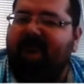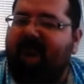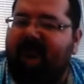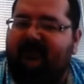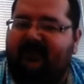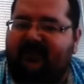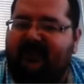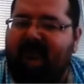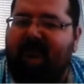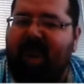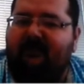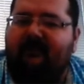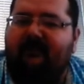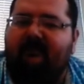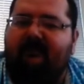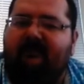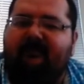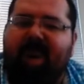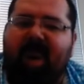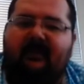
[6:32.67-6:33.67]
Simple.
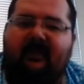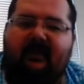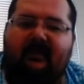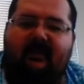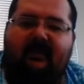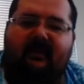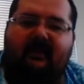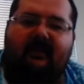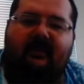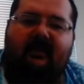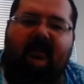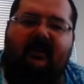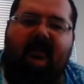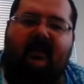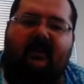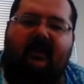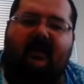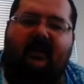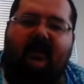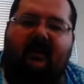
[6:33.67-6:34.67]

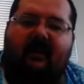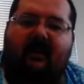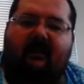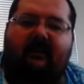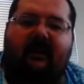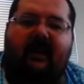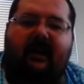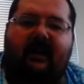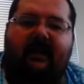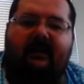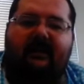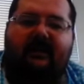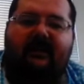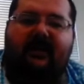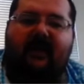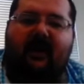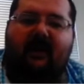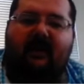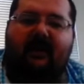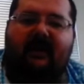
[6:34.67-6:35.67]
All right, and you're
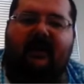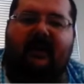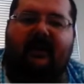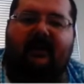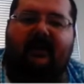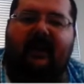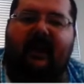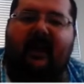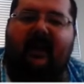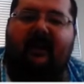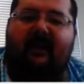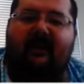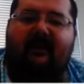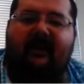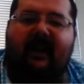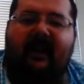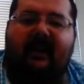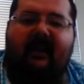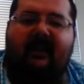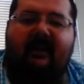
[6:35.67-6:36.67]
showing here now
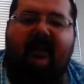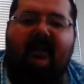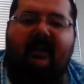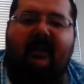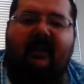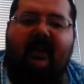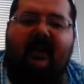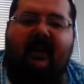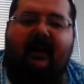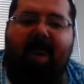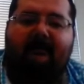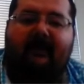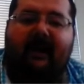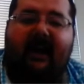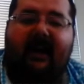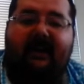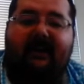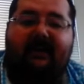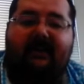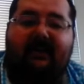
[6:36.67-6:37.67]
that
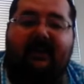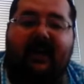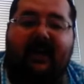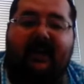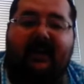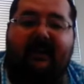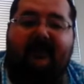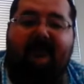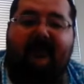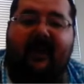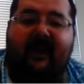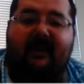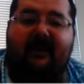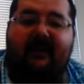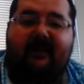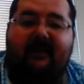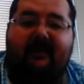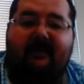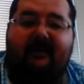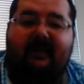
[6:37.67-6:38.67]
my trade-in
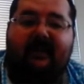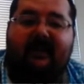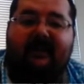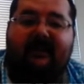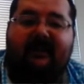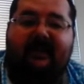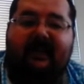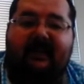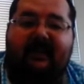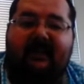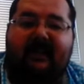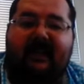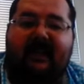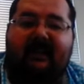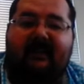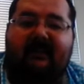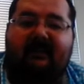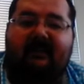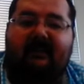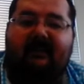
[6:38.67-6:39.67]
value is in
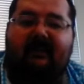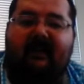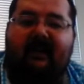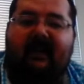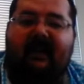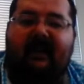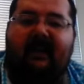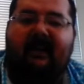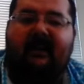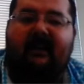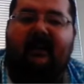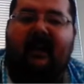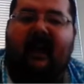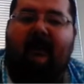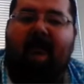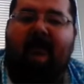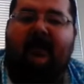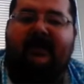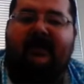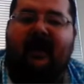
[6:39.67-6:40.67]
there and how
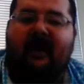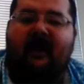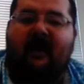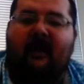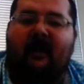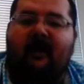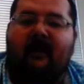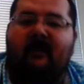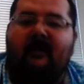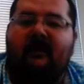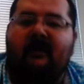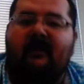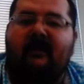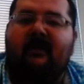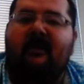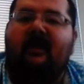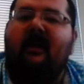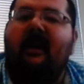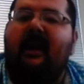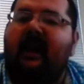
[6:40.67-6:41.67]
much I owe,
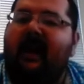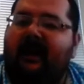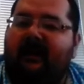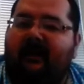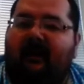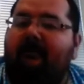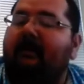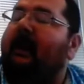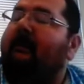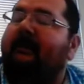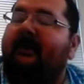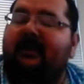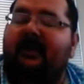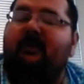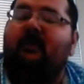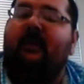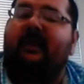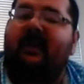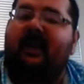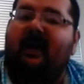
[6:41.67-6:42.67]
and our payment just
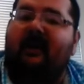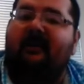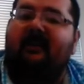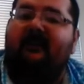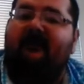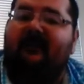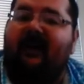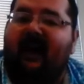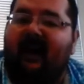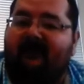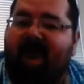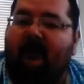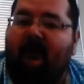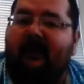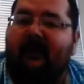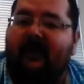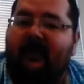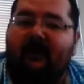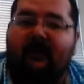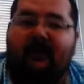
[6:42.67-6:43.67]
went down to
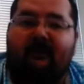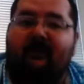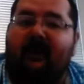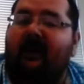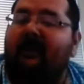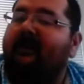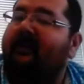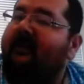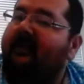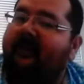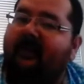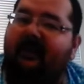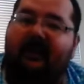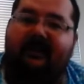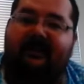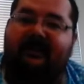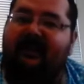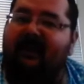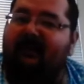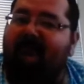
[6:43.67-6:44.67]
$542 a month.
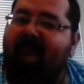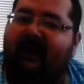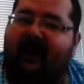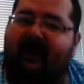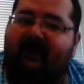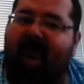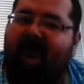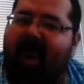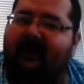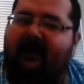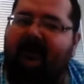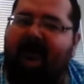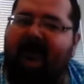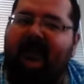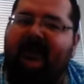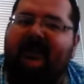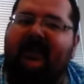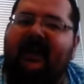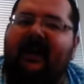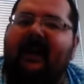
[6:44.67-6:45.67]
It's getting better and better
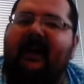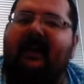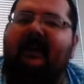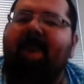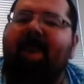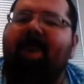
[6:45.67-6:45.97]
each time.